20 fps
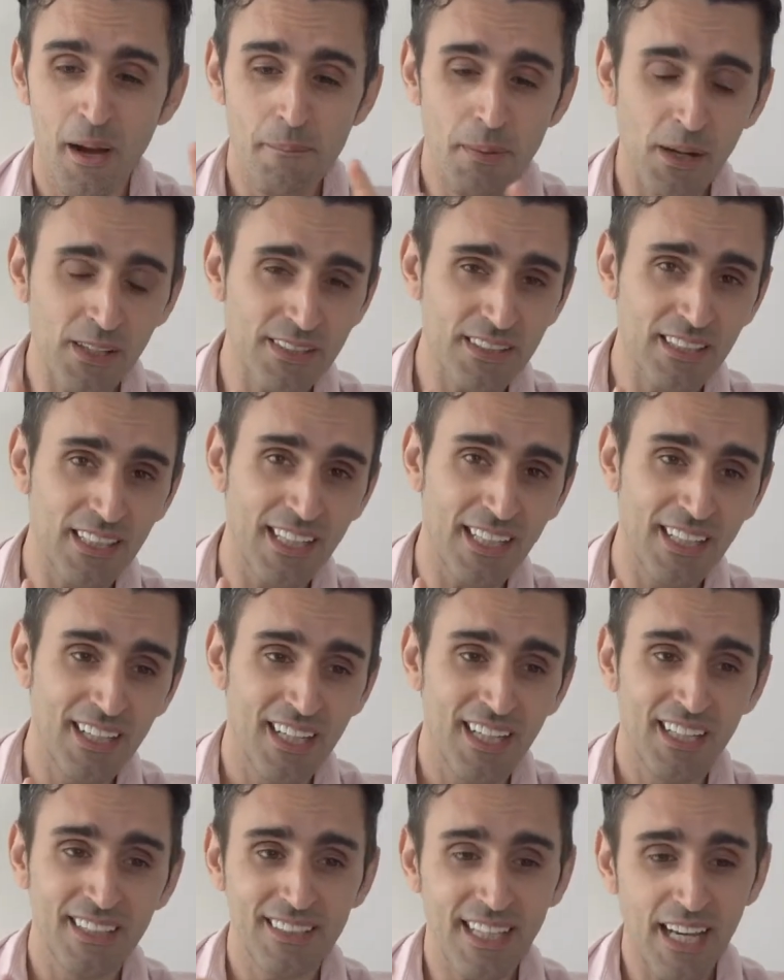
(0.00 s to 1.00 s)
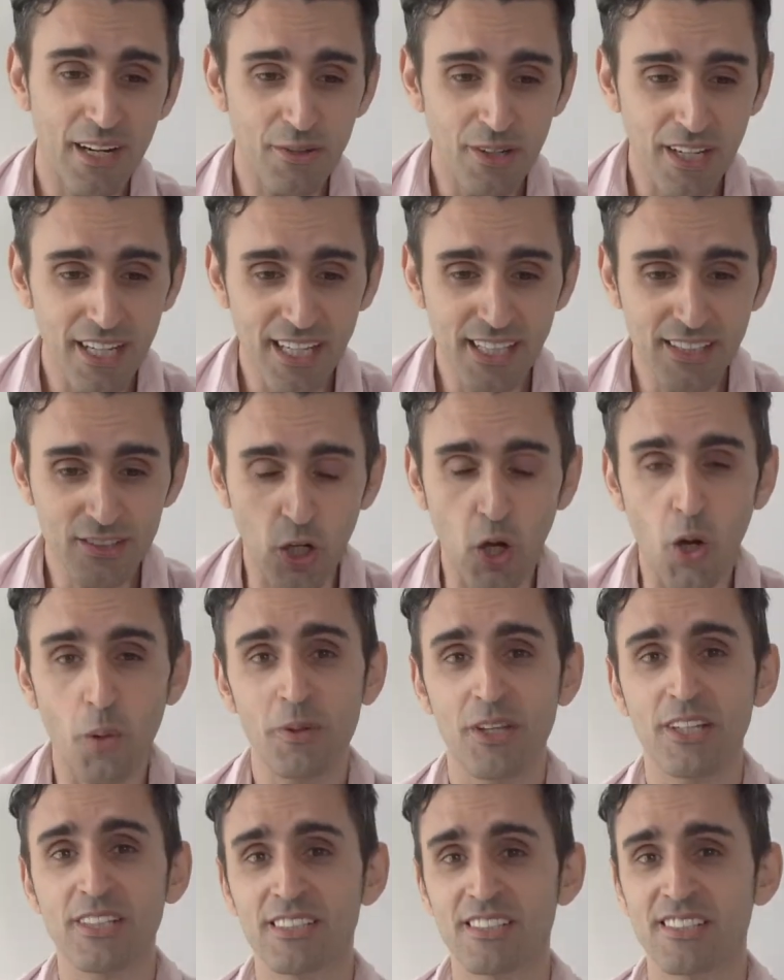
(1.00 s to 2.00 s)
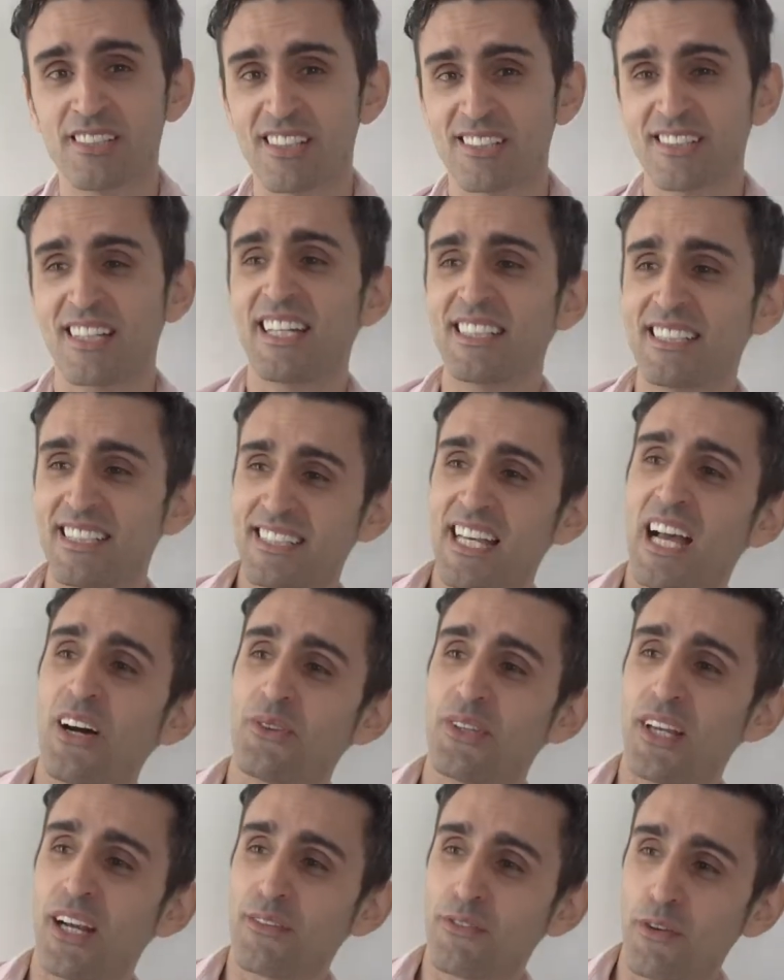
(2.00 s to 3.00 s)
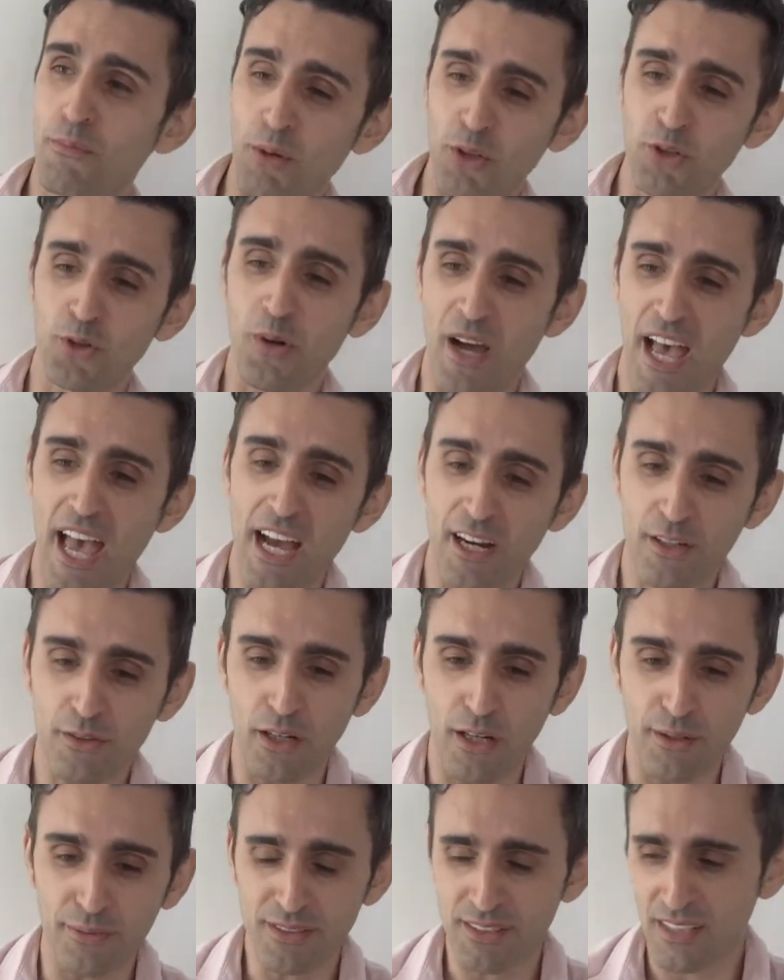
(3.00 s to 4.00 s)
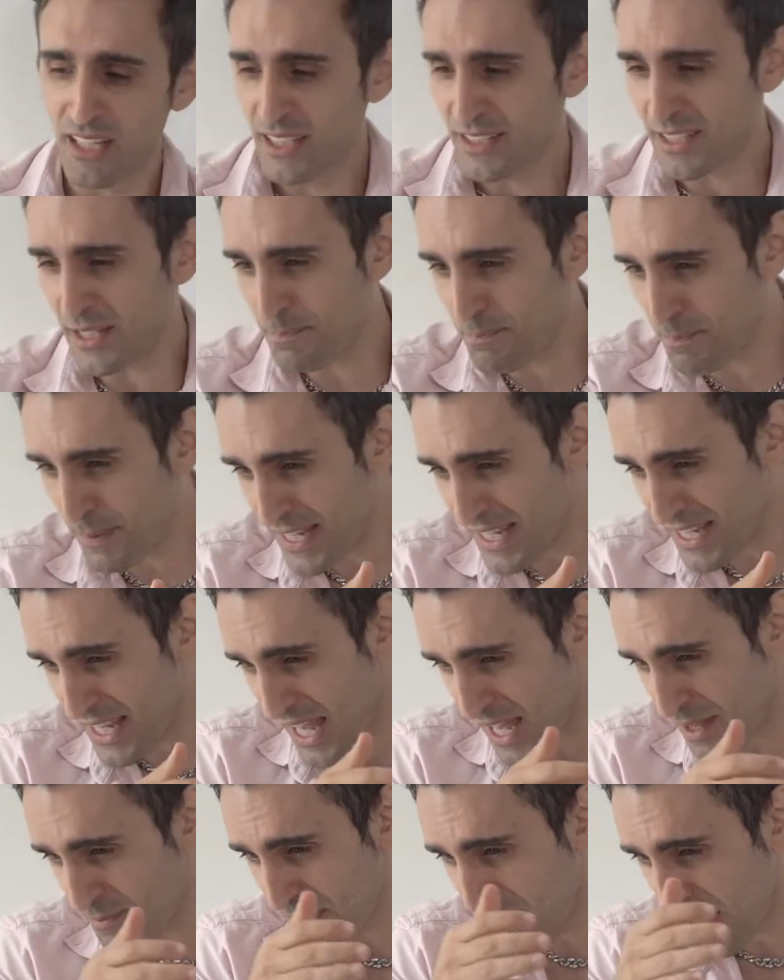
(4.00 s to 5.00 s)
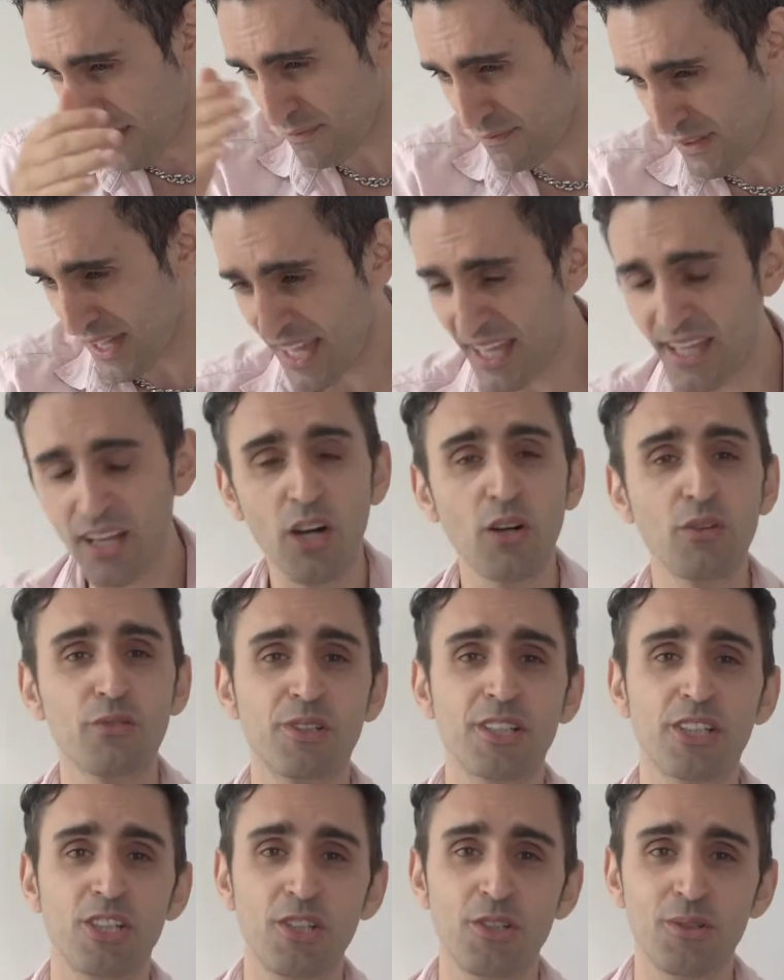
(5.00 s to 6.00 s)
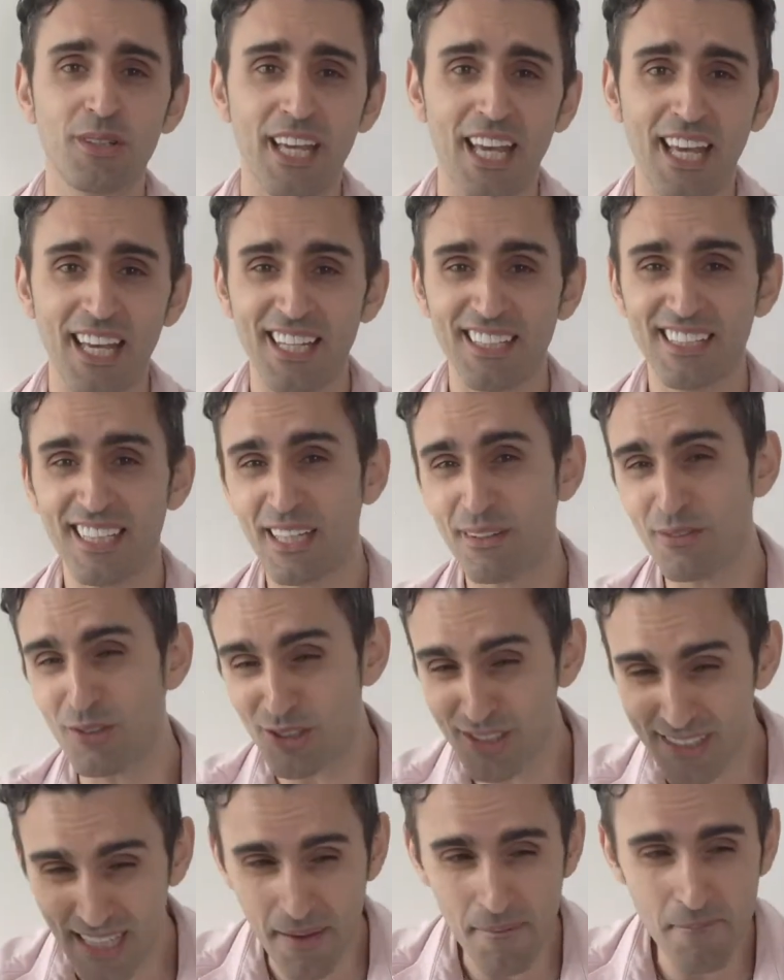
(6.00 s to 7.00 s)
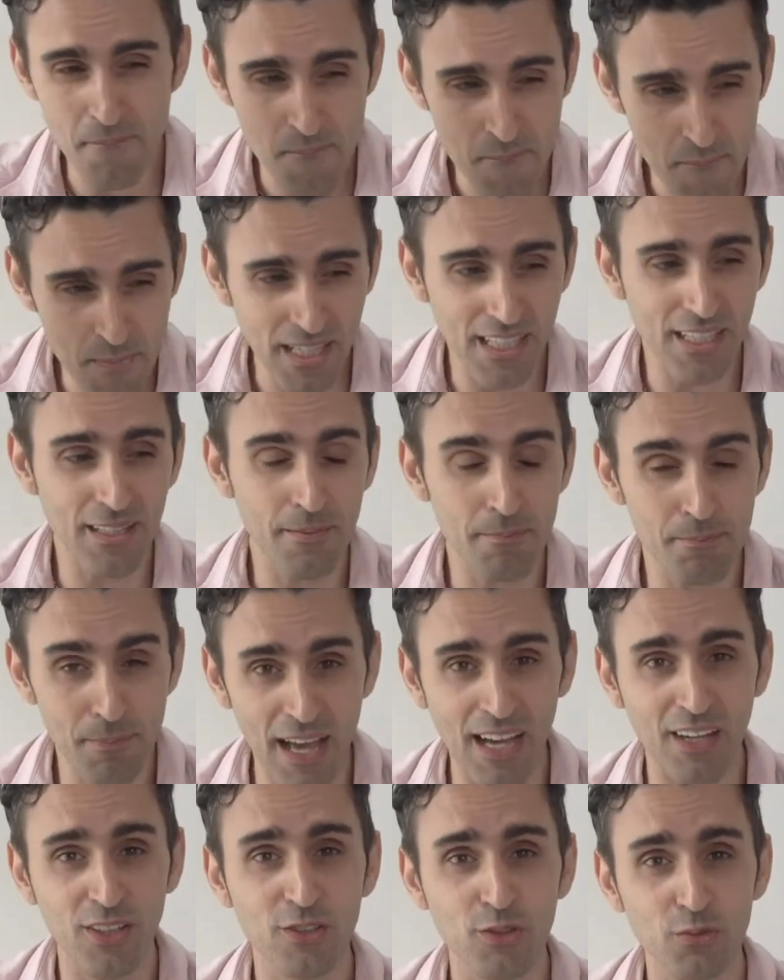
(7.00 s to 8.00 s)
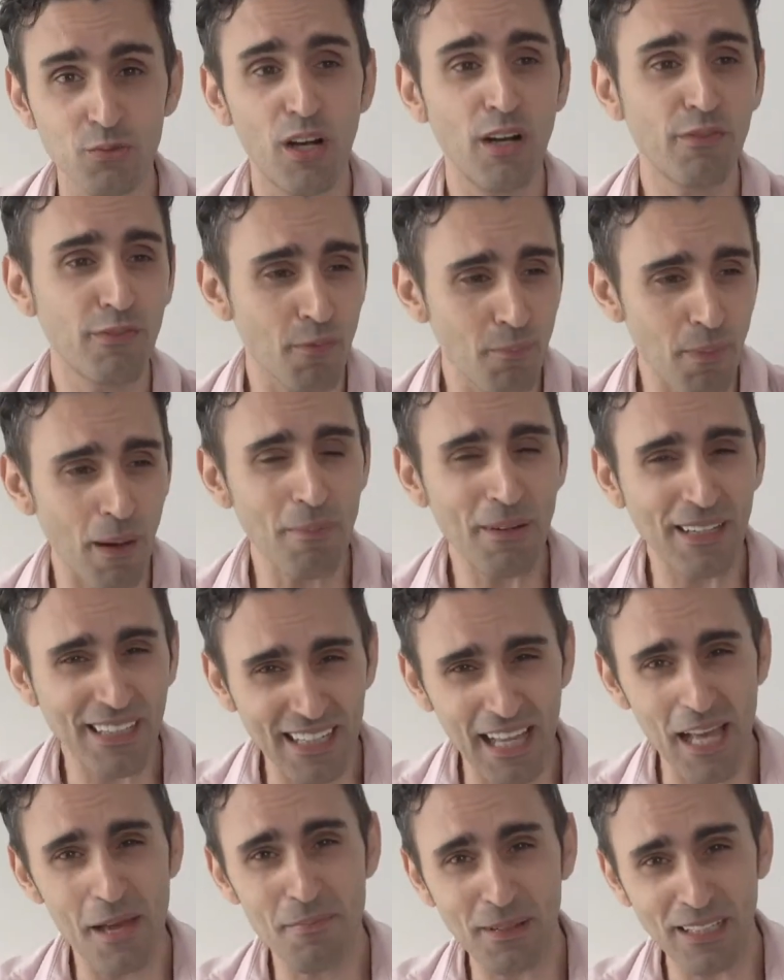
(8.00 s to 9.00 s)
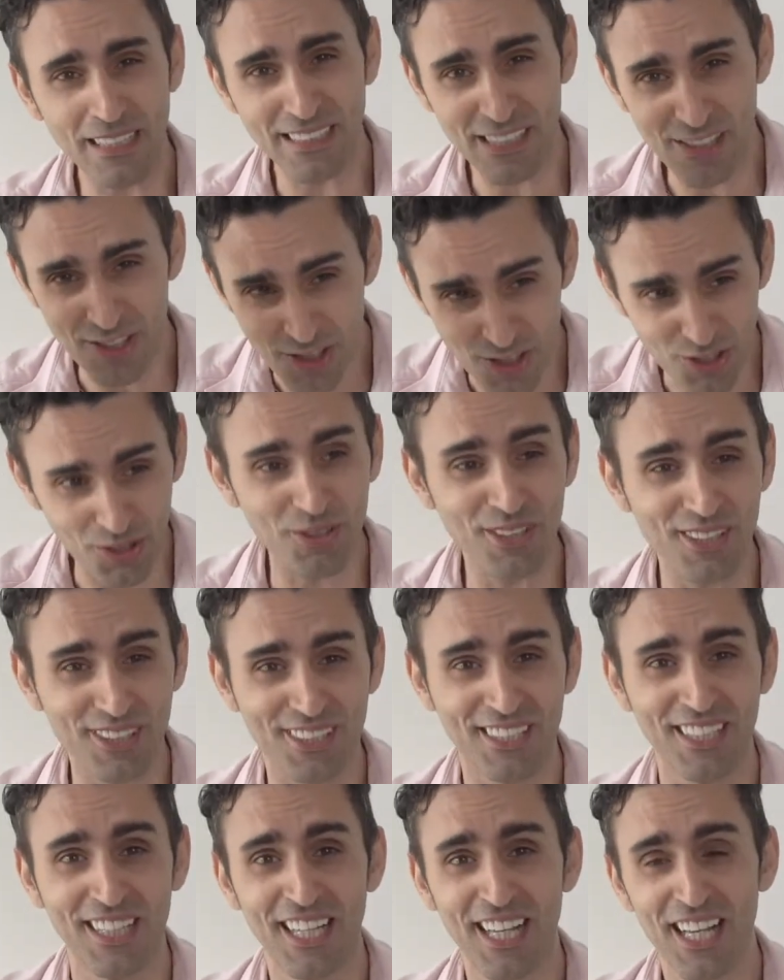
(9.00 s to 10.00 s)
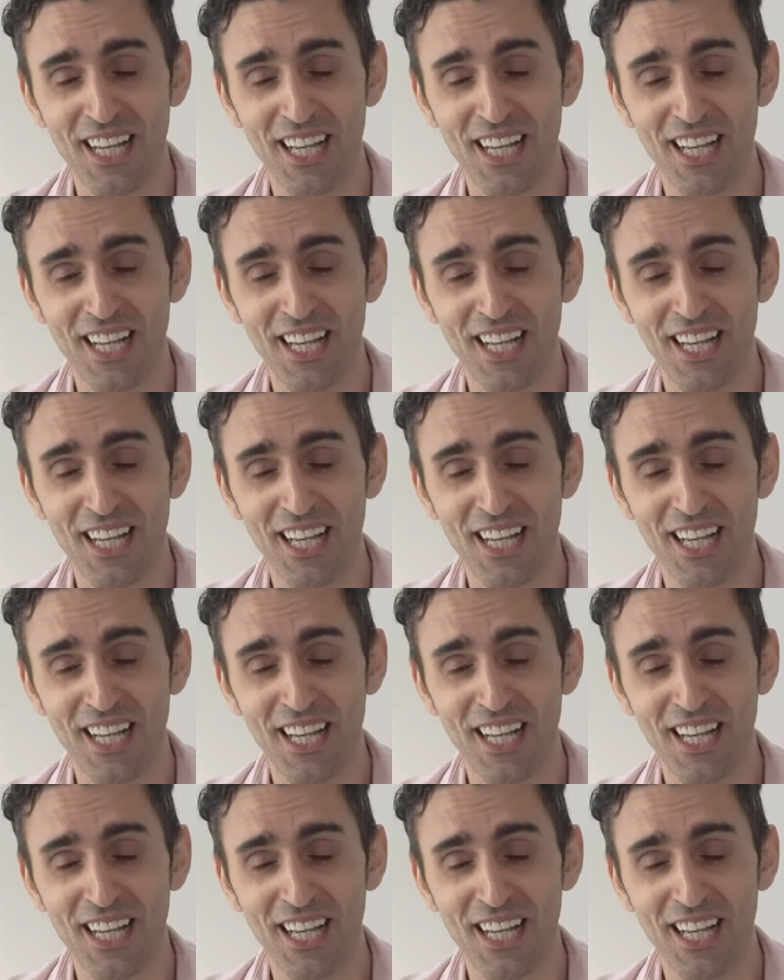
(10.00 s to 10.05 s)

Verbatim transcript: Personally, there is hobbyist societies out there for model aircrafts. The BMFA over in the UK, they give you £10 million worth of public liability insurance.